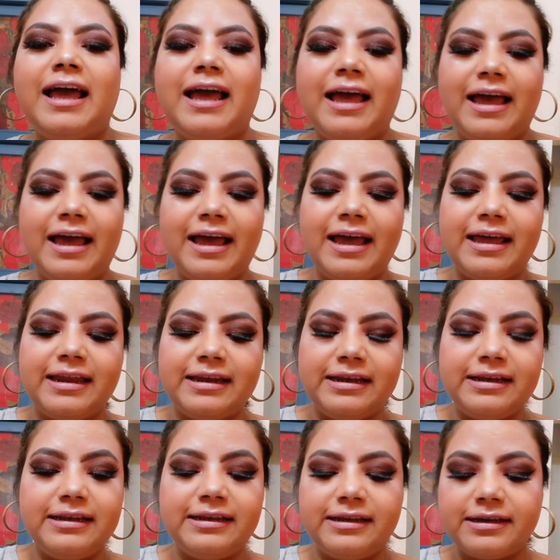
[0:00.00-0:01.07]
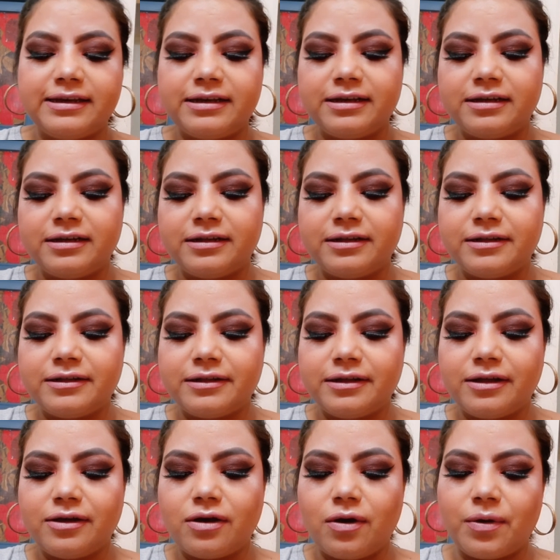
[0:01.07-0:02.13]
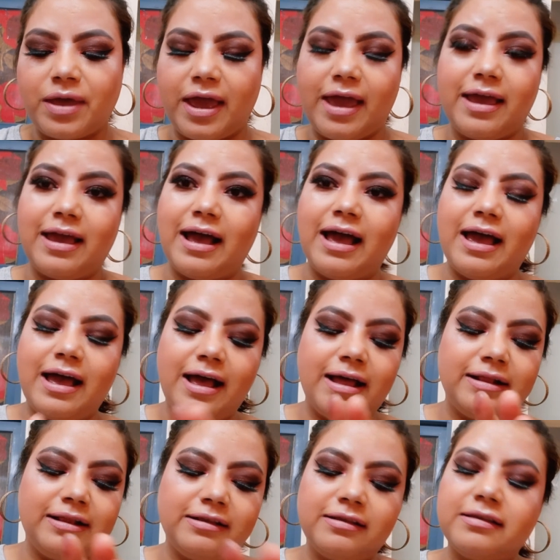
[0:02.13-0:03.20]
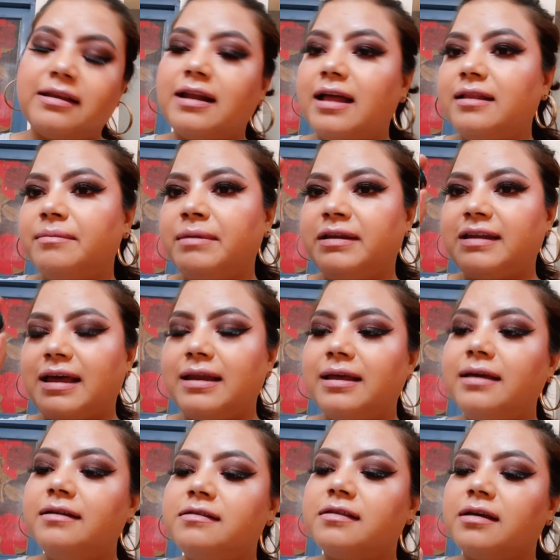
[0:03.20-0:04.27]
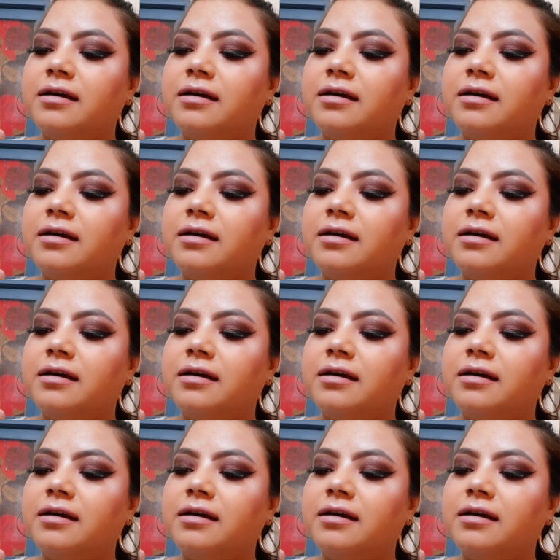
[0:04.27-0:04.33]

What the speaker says: And okay, this is another metallics,